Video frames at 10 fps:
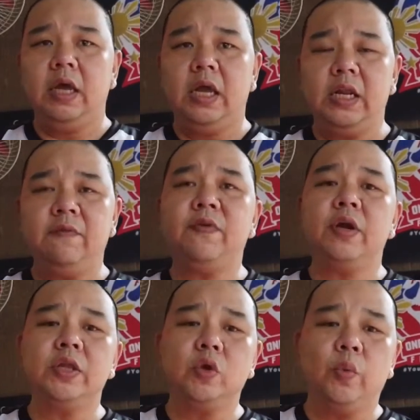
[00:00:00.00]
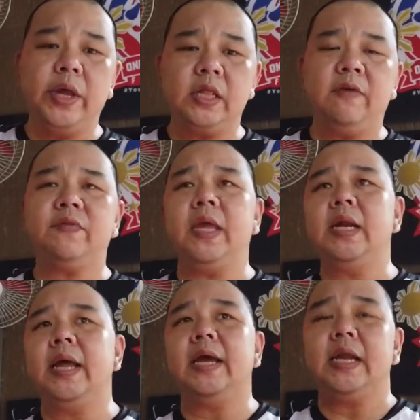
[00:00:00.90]
and if you're into
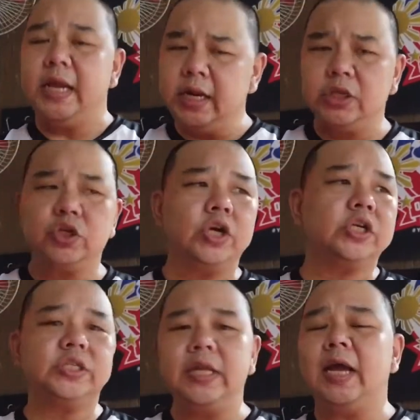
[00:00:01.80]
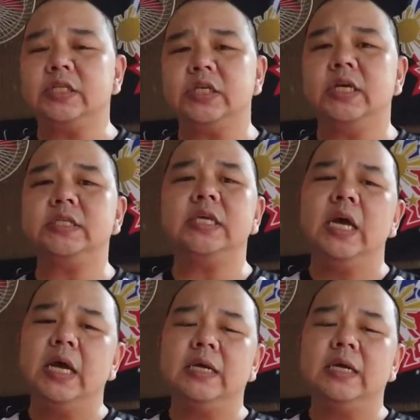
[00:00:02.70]
weightlifting like clean and jerk, snatches,